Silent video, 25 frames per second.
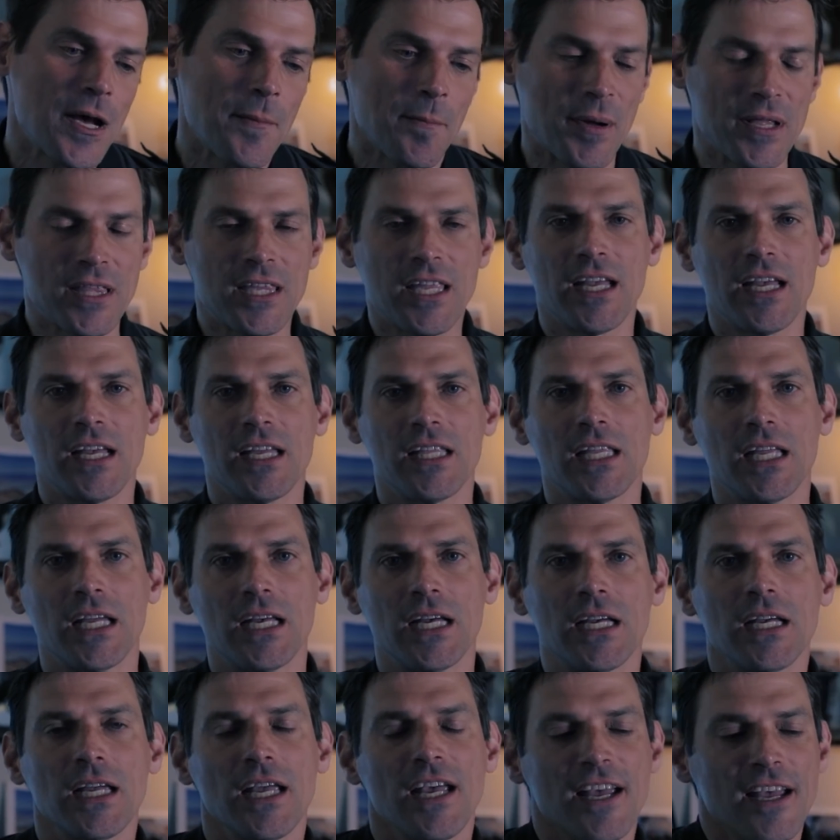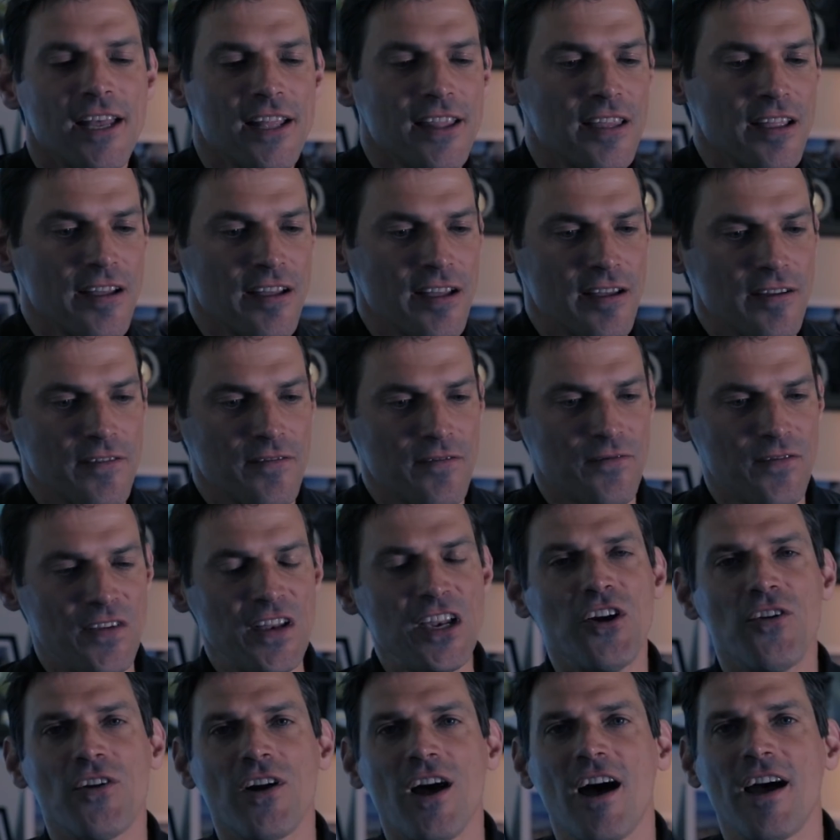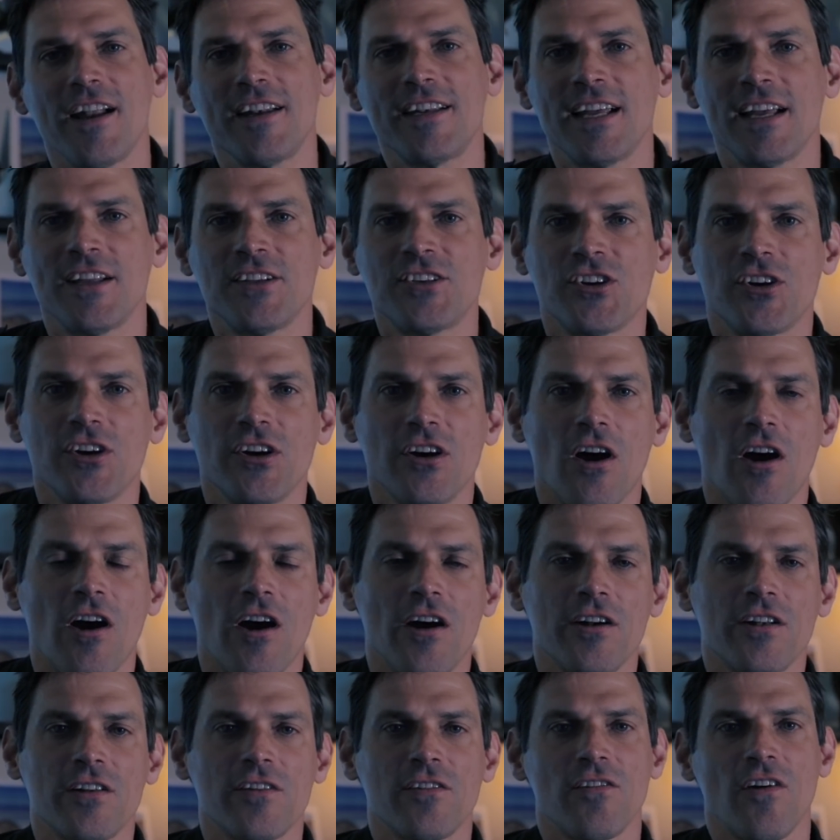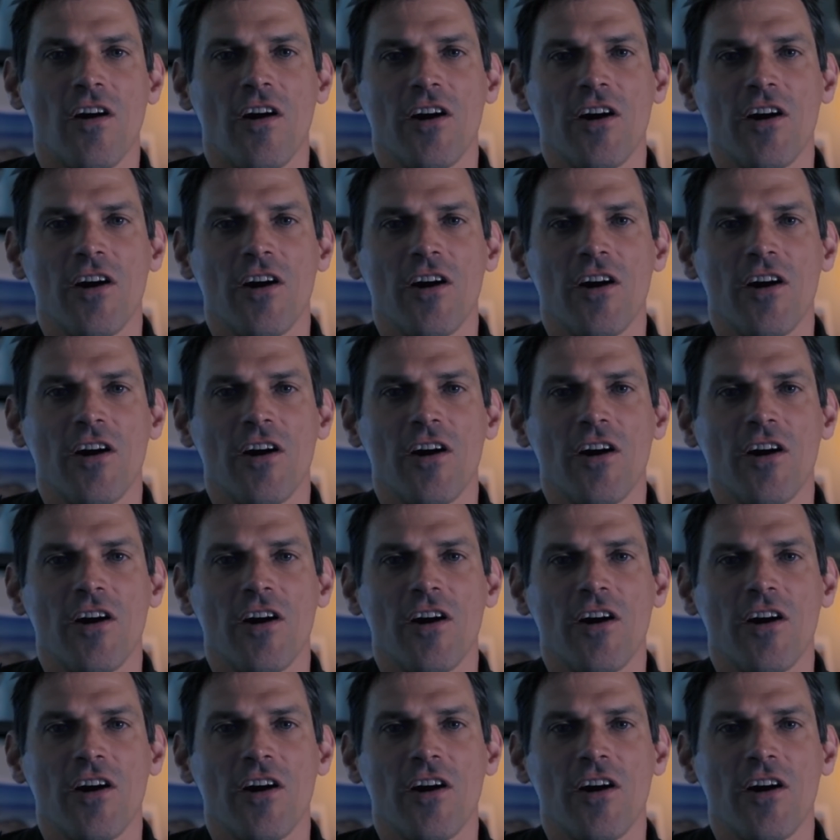But the video contents are